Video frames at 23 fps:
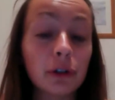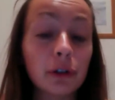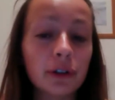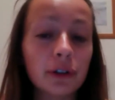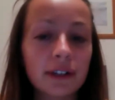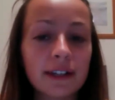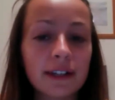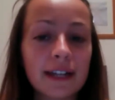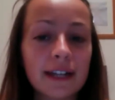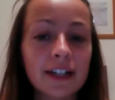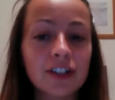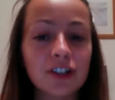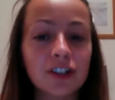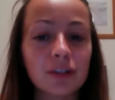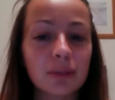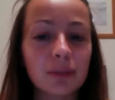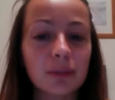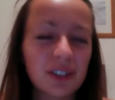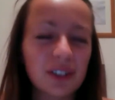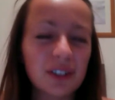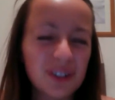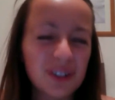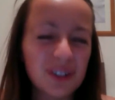connection,
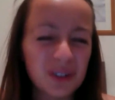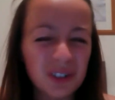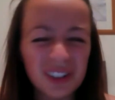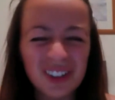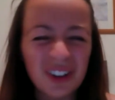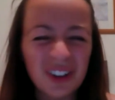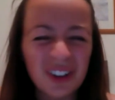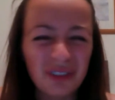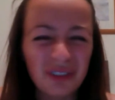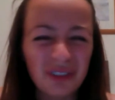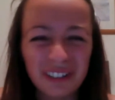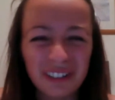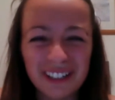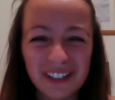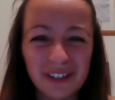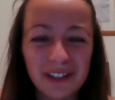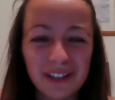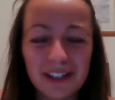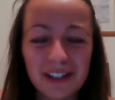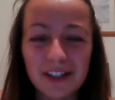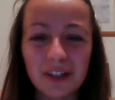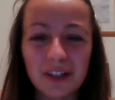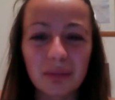because you just can't really do
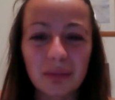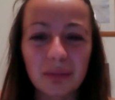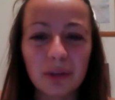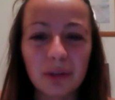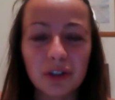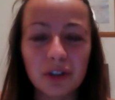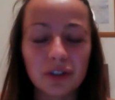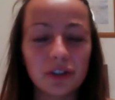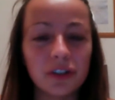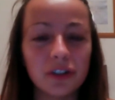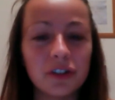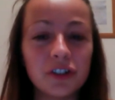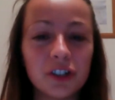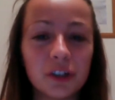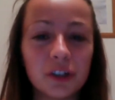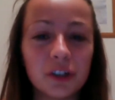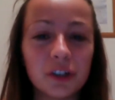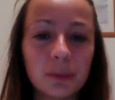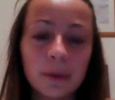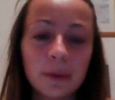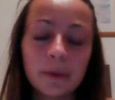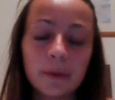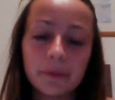that so much on
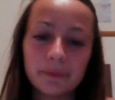YouTube.